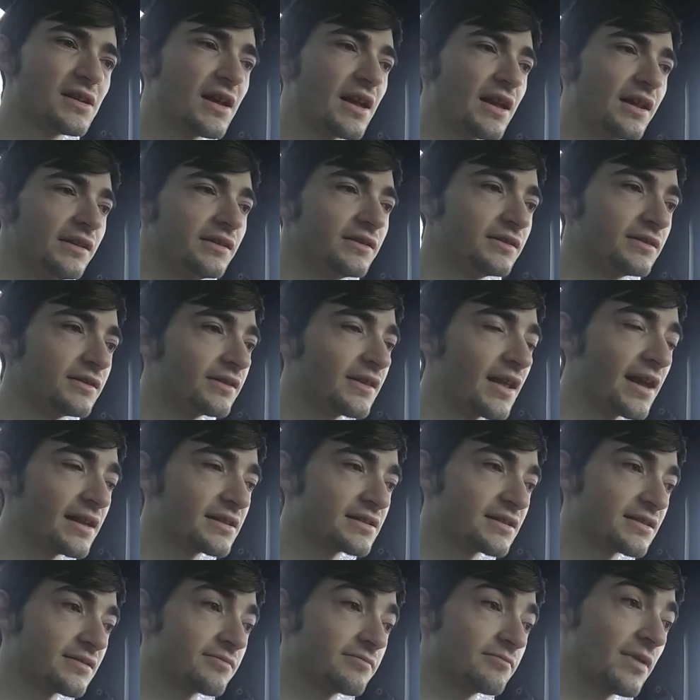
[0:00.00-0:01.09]
And
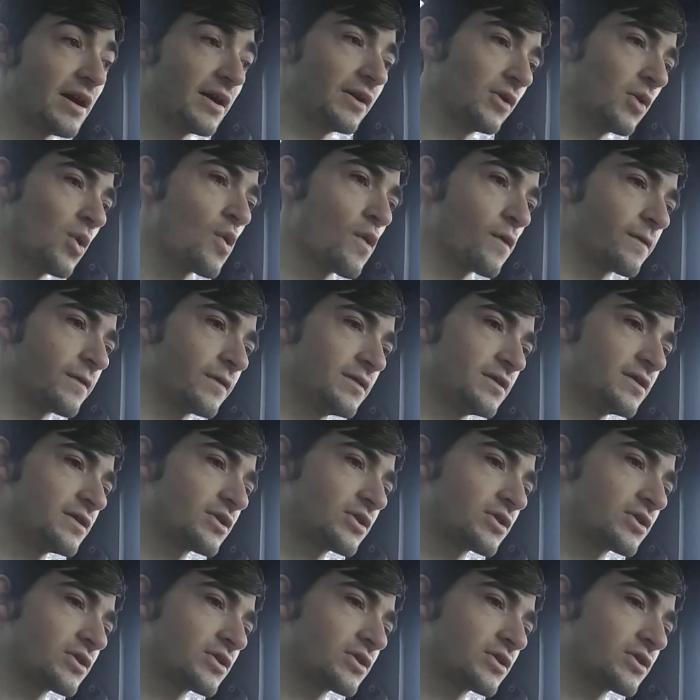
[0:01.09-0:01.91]
that's my goal for this